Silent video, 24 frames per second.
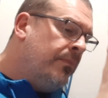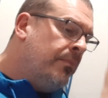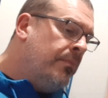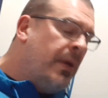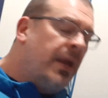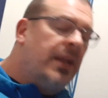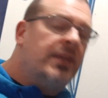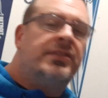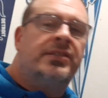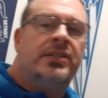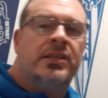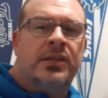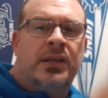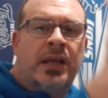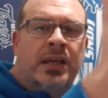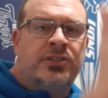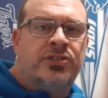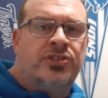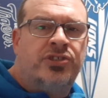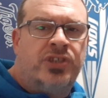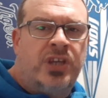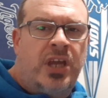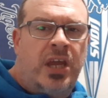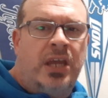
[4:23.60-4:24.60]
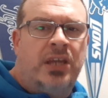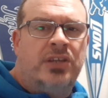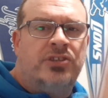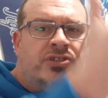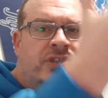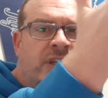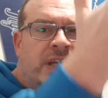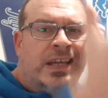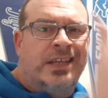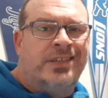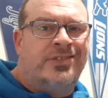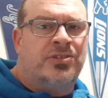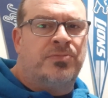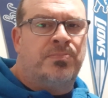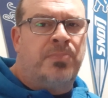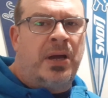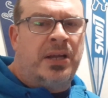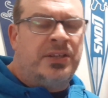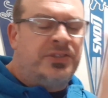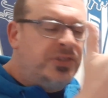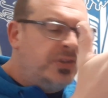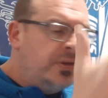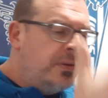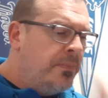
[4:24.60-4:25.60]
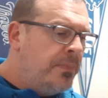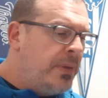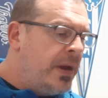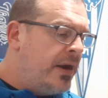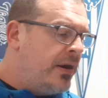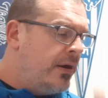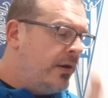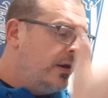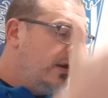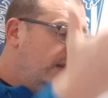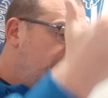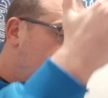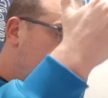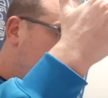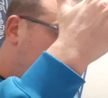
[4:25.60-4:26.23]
medicine has changed. It's much better.